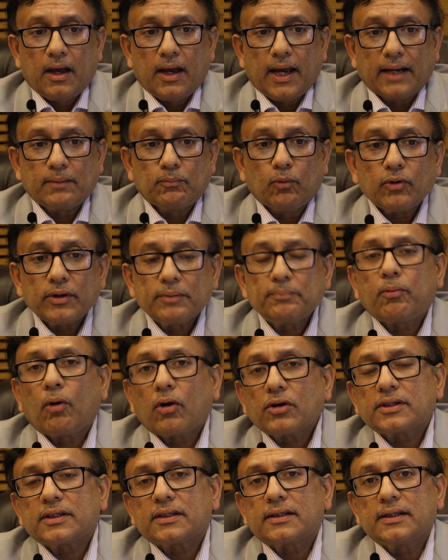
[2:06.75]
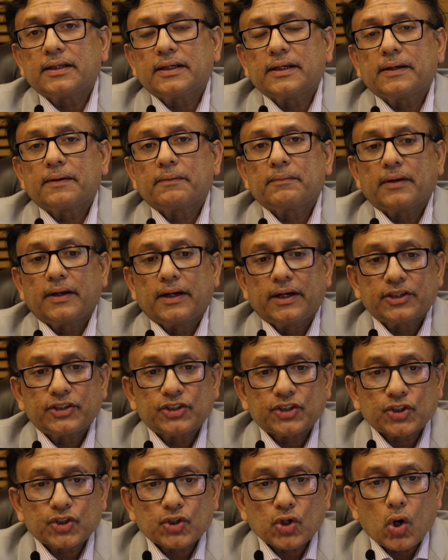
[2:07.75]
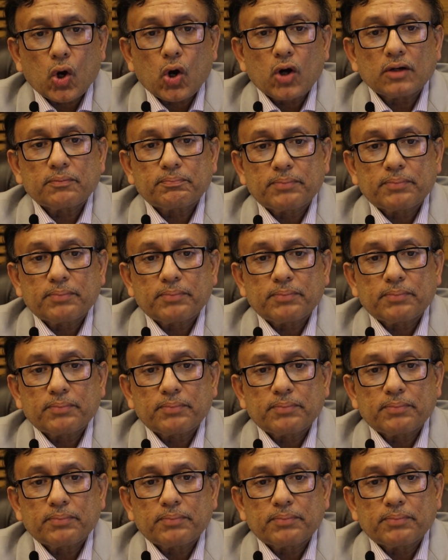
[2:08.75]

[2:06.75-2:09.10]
And more importantly, a strong